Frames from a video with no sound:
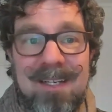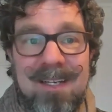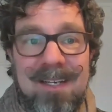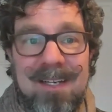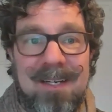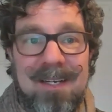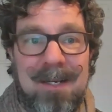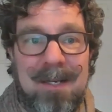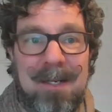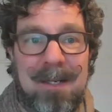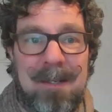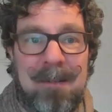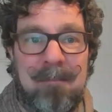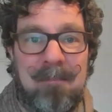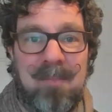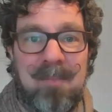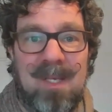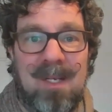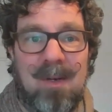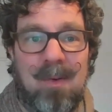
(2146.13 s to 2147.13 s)

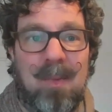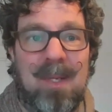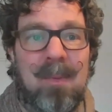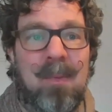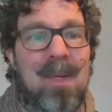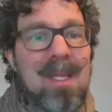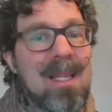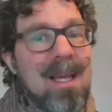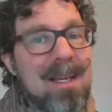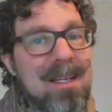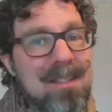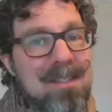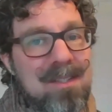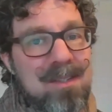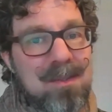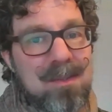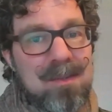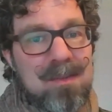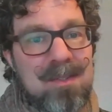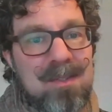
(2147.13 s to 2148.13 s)
We like
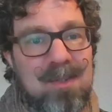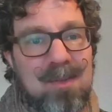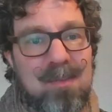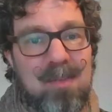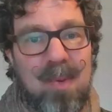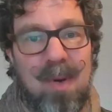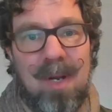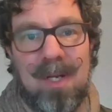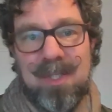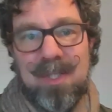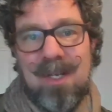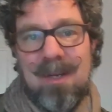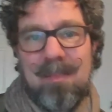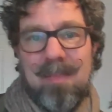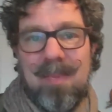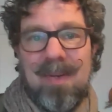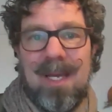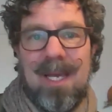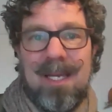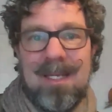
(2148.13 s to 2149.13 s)
to brush
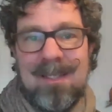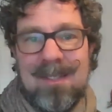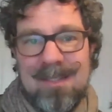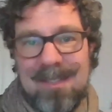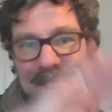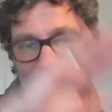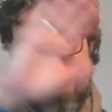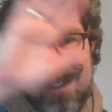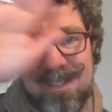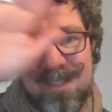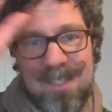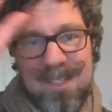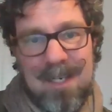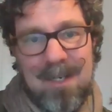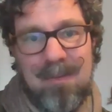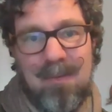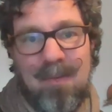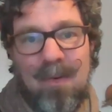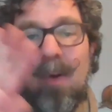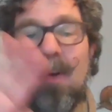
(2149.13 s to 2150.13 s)
up and
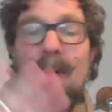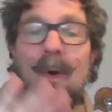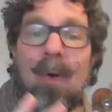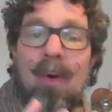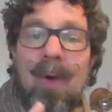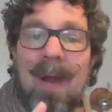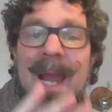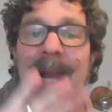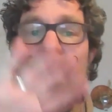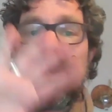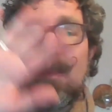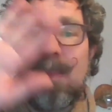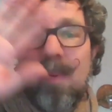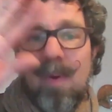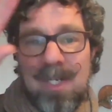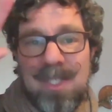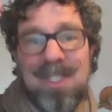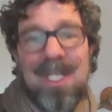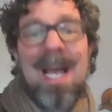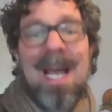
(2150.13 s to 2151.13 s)
kind of or
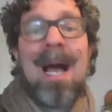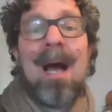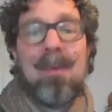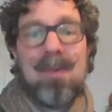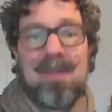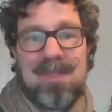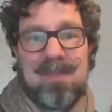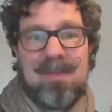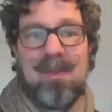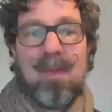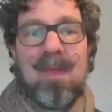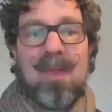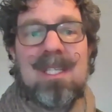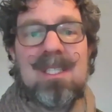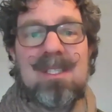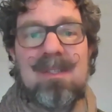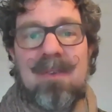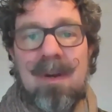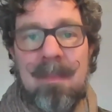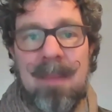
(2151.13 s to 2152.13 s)
airbrush out the
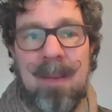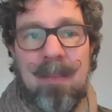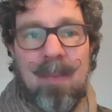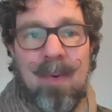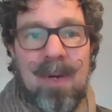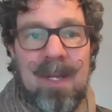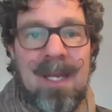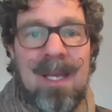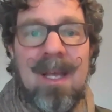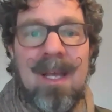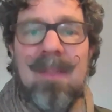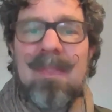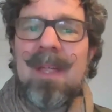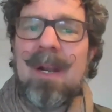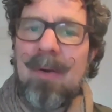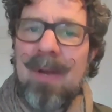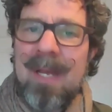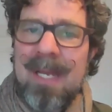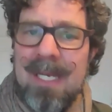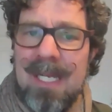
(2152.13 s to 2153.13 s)
things of our memory that
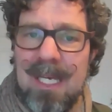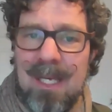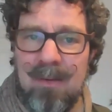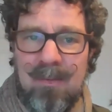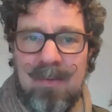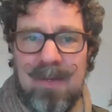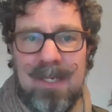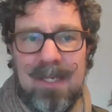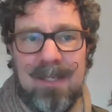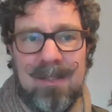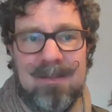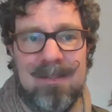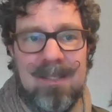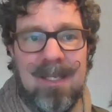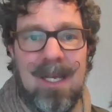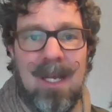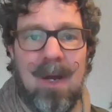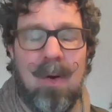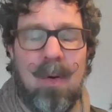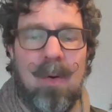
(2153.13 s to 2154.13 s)
are inconvenient
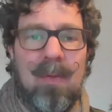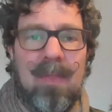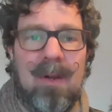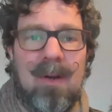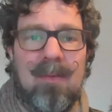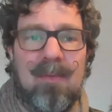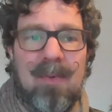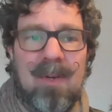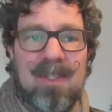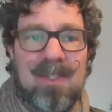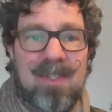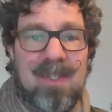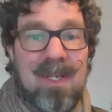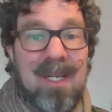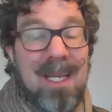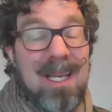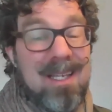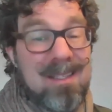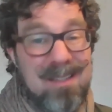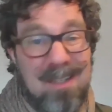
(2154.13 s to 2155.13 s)
or that are
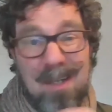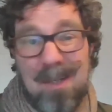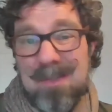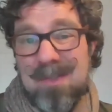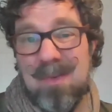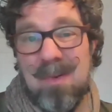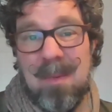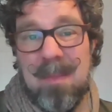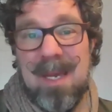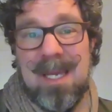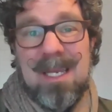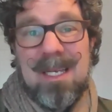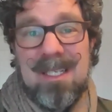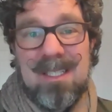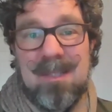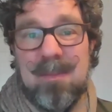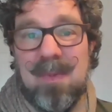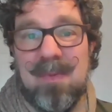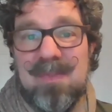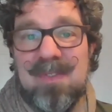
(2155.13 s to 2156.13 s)
frustrating. It's also a
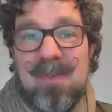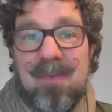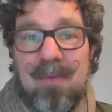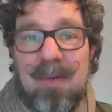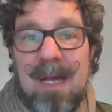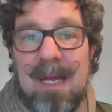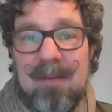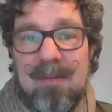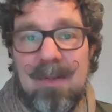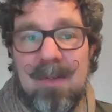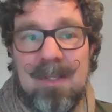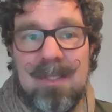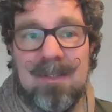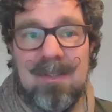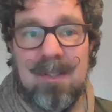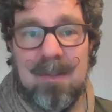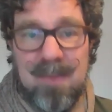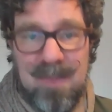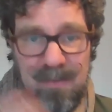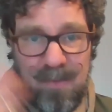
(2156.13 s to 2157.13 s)
mechanism of survival in
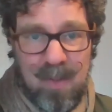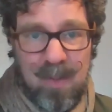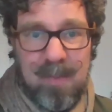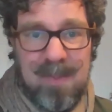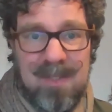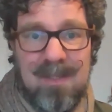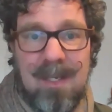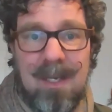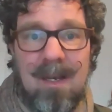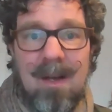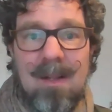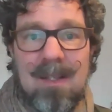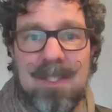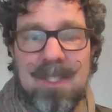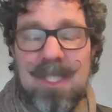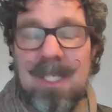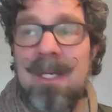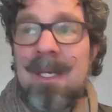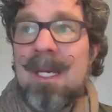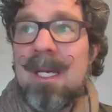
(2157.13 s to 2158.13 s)
terms of human
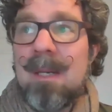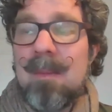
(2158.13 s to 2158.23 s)
psychology.